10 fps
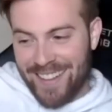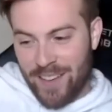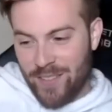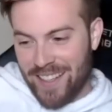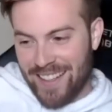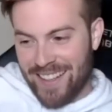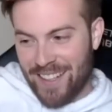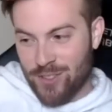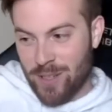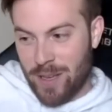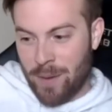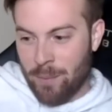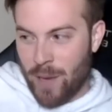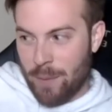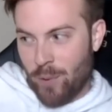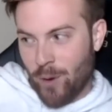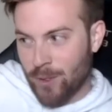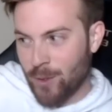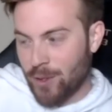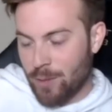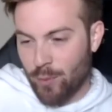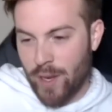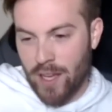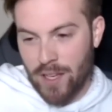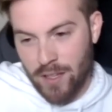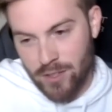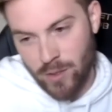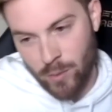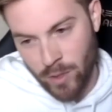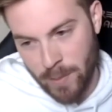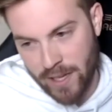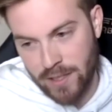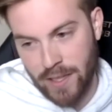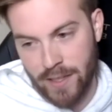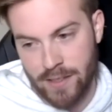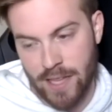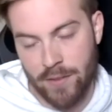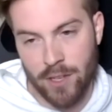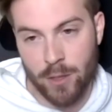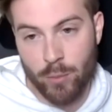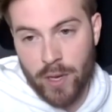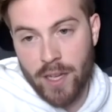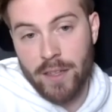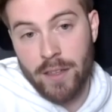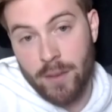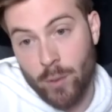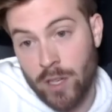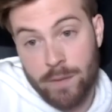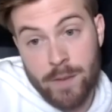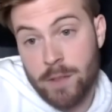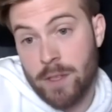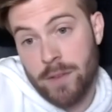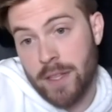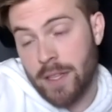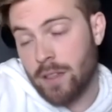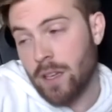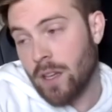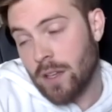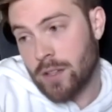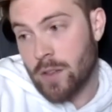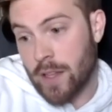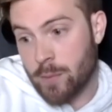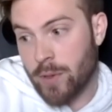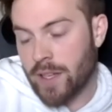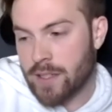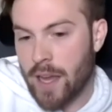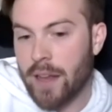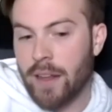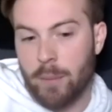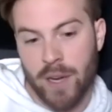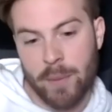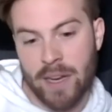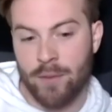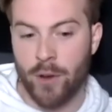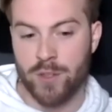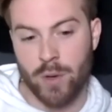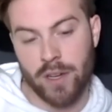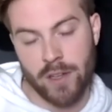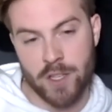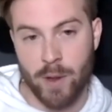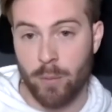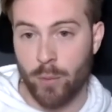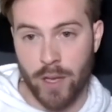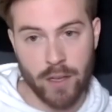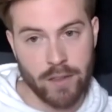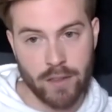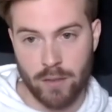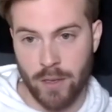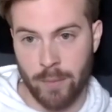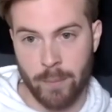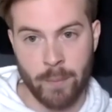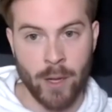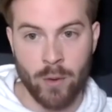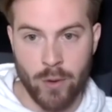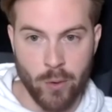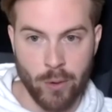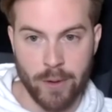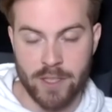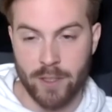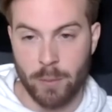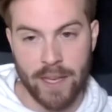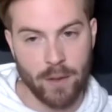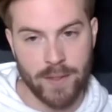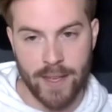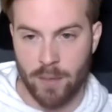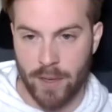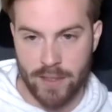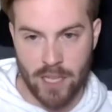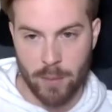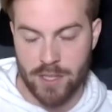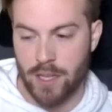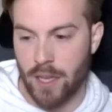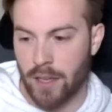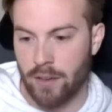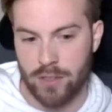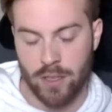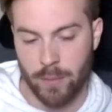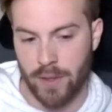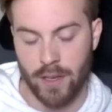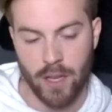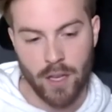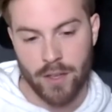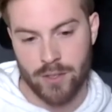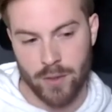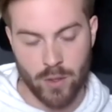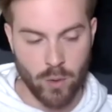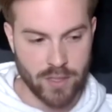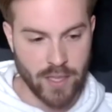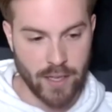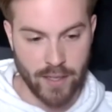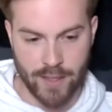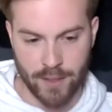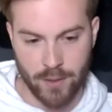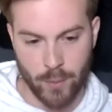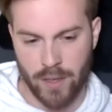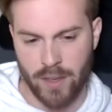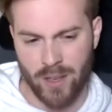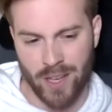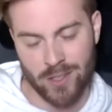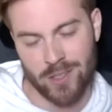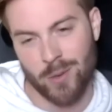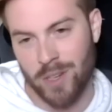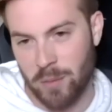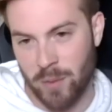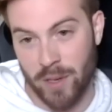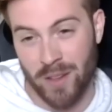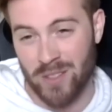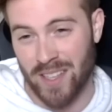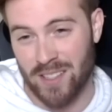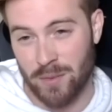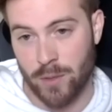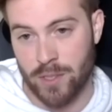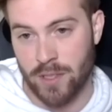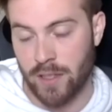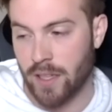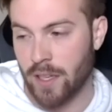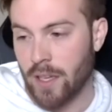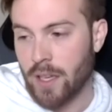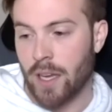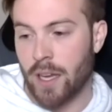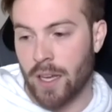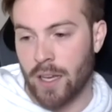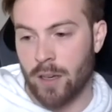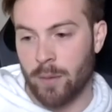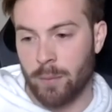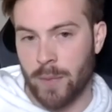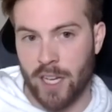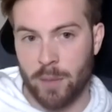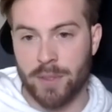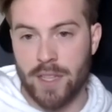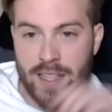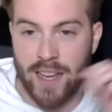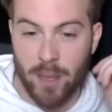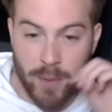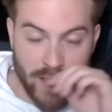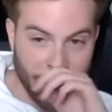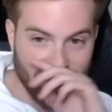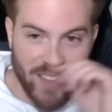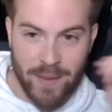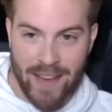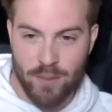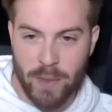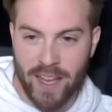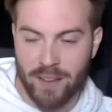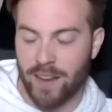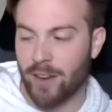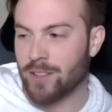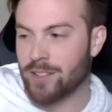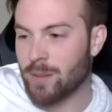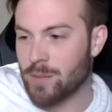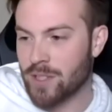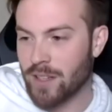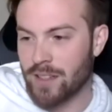I mean, yeah. so I'm, I'm, i partnered with a brand. So one of my clients, they have another brand, and we're gonna 50 50 it. So that's pretty exciting. But I mean, I've always wanted to launch my own brand, um, my own course. It'll be outdated by the time it's done or something. So yeah. the course idea is out the window. I also don't want to be one of those guys, unfortunately, um, and kind of put the time into it, maybe have it backfire or some shit.